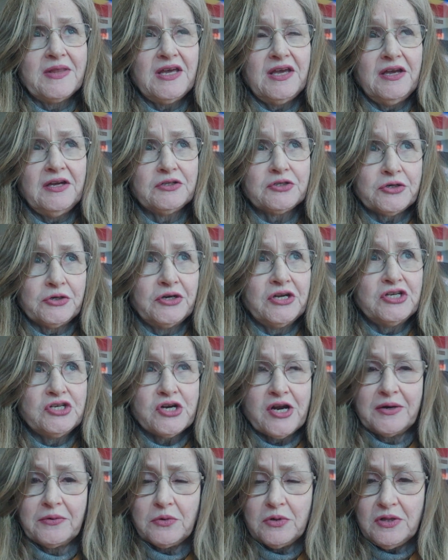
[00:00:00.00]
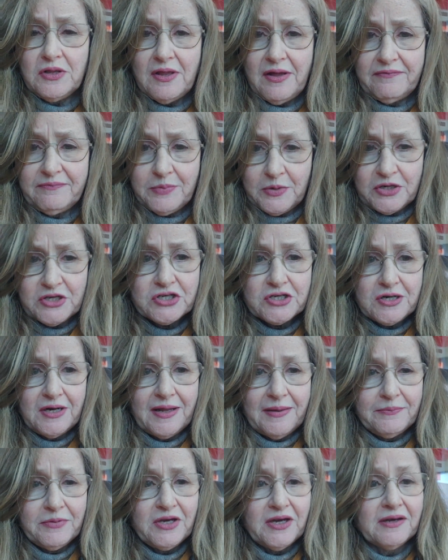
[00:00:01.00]
the Attorney General of British
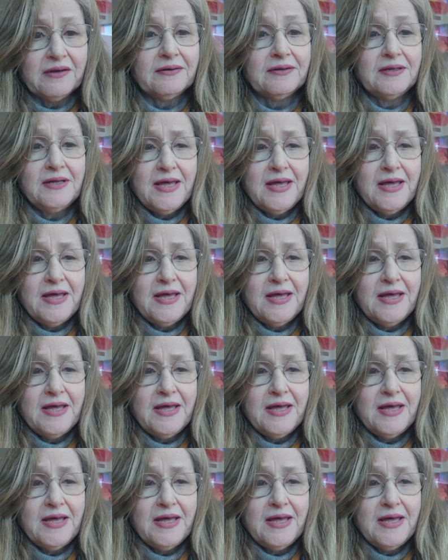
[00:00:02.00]
Columbia.